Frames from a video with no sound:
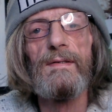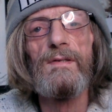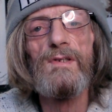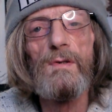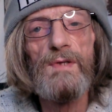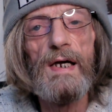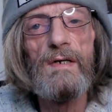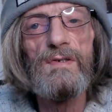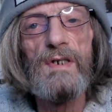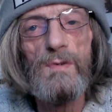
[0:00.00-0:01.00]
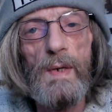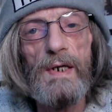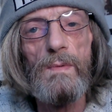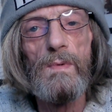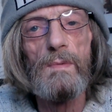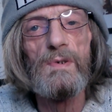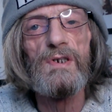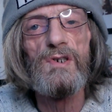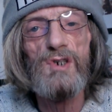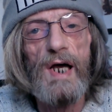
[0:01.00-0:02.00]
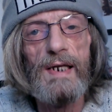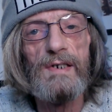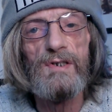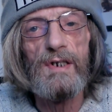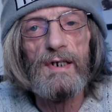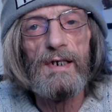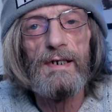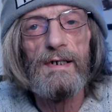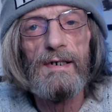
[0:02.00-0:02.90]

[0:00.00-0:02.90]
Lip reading: 2021 was a challenging year,